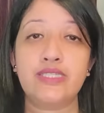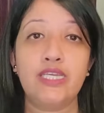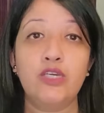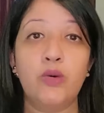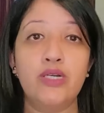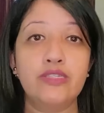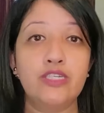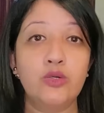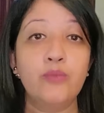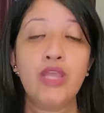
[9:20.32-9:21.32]
that you want to
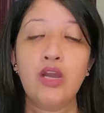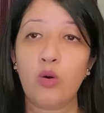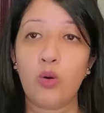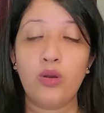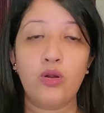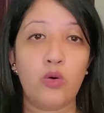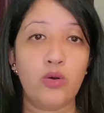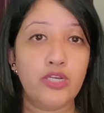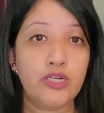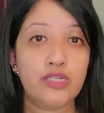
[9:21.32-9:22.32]
do, or or
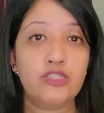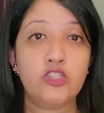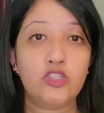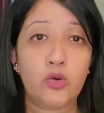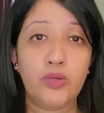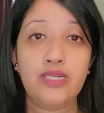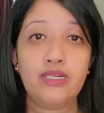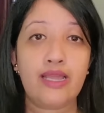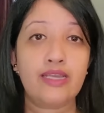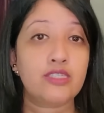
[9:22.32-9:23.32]
you can join
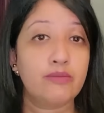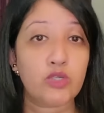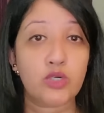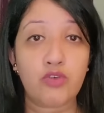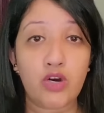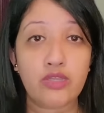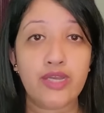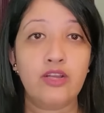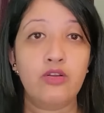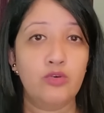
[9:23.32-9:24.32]
like some sort of
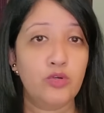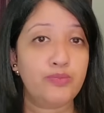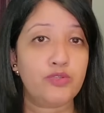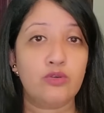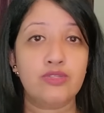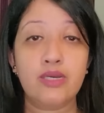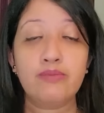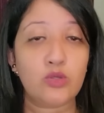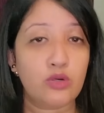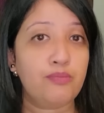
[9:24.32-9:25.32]
online groups or some
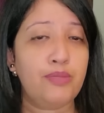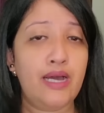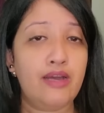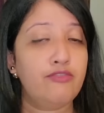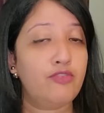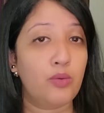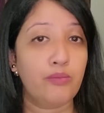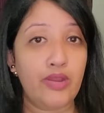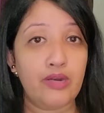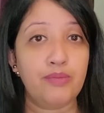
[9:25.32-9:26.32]
sort of platform
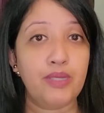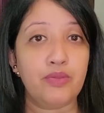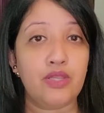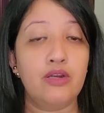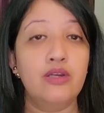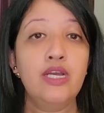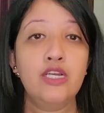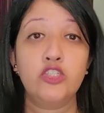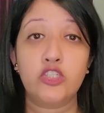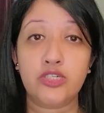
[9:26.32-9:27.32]
where people are
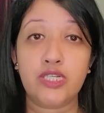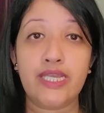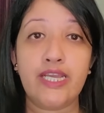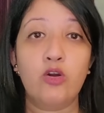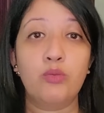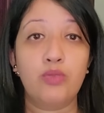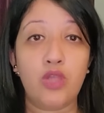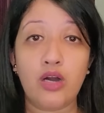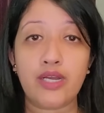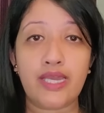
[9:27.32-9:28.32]
journaling or
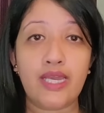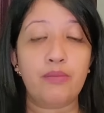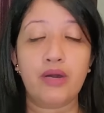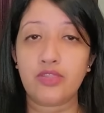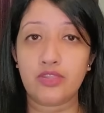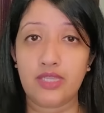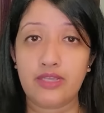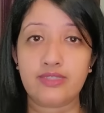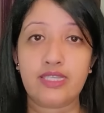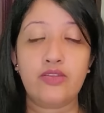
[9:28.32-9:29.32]
blogging about the
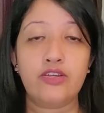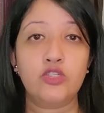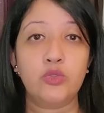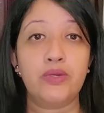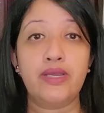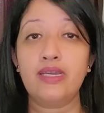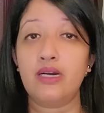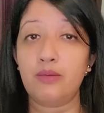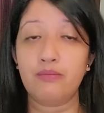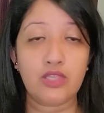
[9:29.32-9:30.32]
things that they're doing.
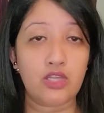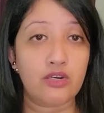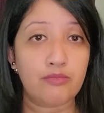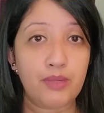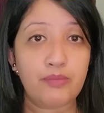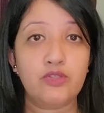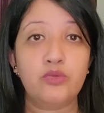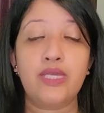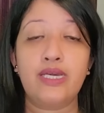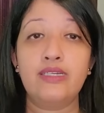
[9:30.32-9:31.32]
Um, a lot of people
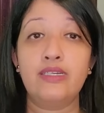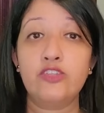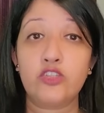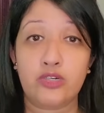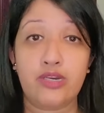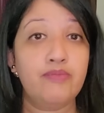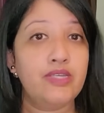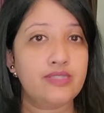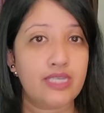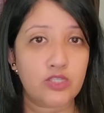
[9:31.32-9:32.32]
do that in Instagram
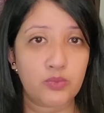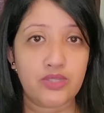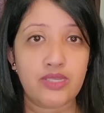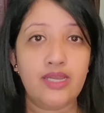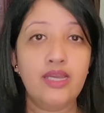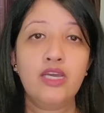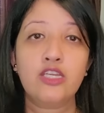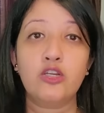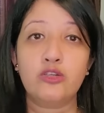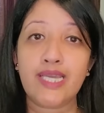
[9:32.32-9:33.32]
these days, where they
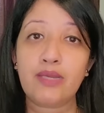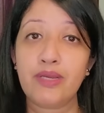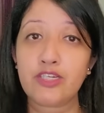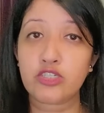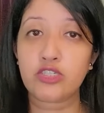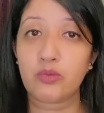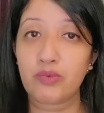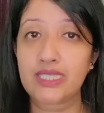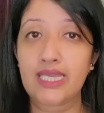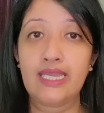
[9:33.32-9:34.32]
you know take pictures of
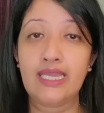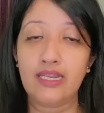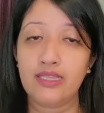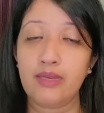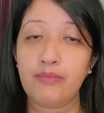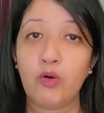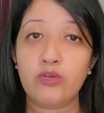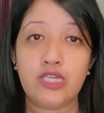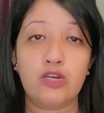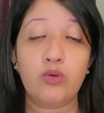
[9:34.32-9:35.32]
what they eat and they
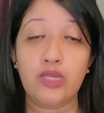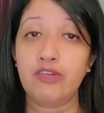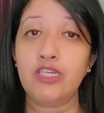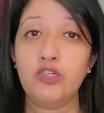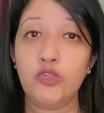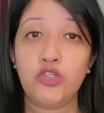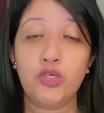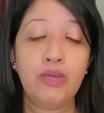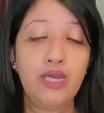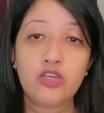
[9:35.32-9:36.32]
post it, or even
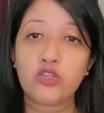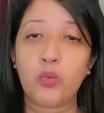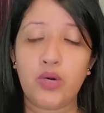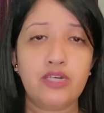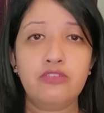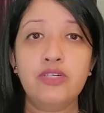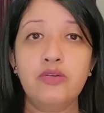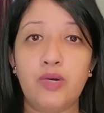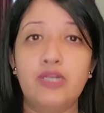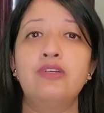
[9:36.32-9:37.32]
YouTube. So whatever
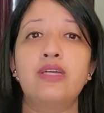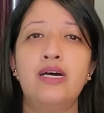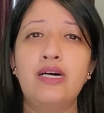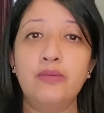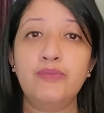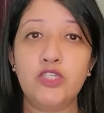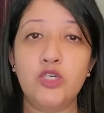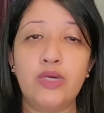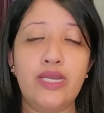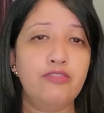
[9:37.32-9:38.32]
whatever helps
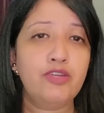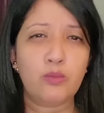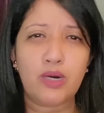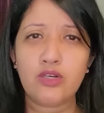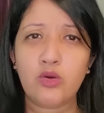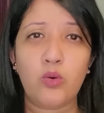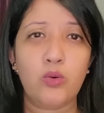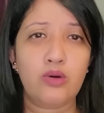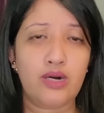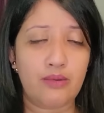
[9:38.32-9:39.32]
you, and if you don't want to
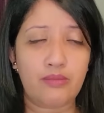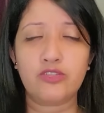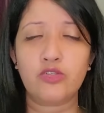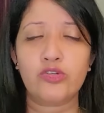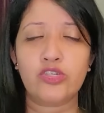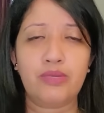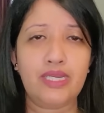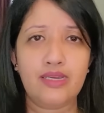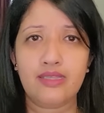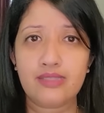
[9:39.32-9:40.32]
go um, on social
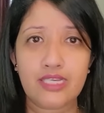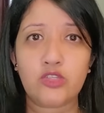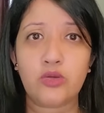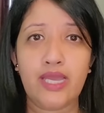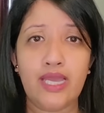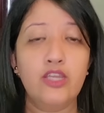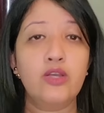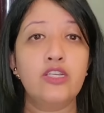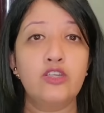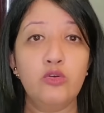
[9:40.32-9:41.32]
media, and that's okay, you
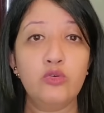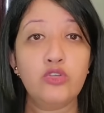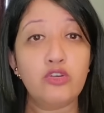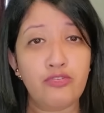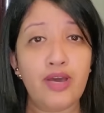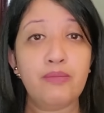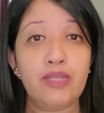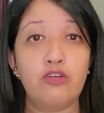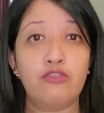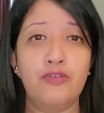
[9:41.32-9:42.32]
can use your
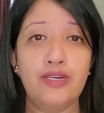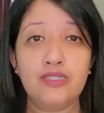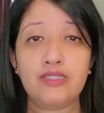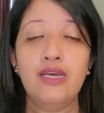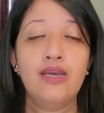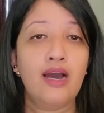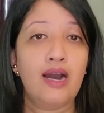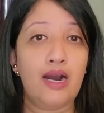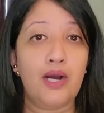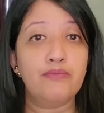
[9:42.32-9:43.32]
family or friends
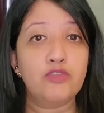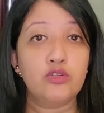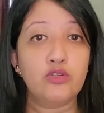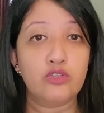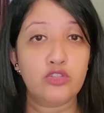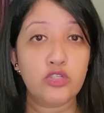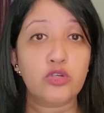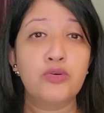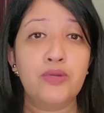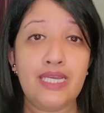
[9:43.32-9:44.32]
um, to, to
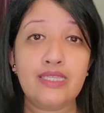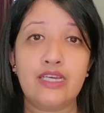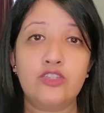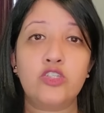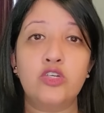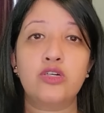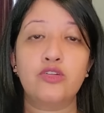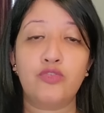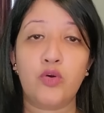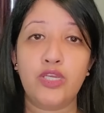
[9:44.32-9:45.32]
create that circle
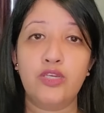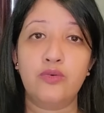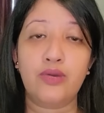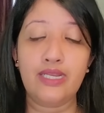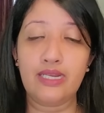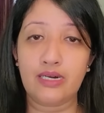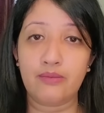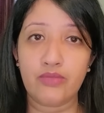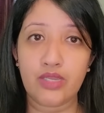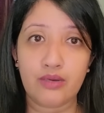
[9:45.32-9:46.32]
for you, right?
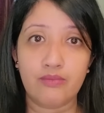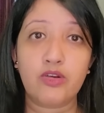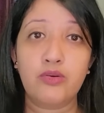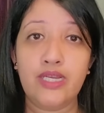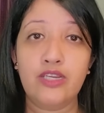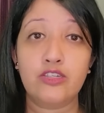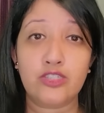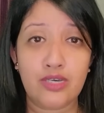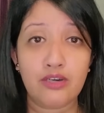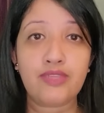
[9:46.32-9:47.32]
Um, um create
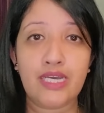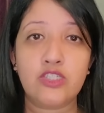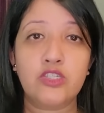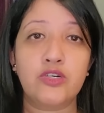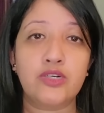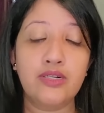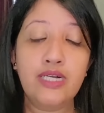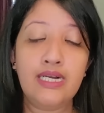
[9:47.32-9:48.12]
yourself that circle.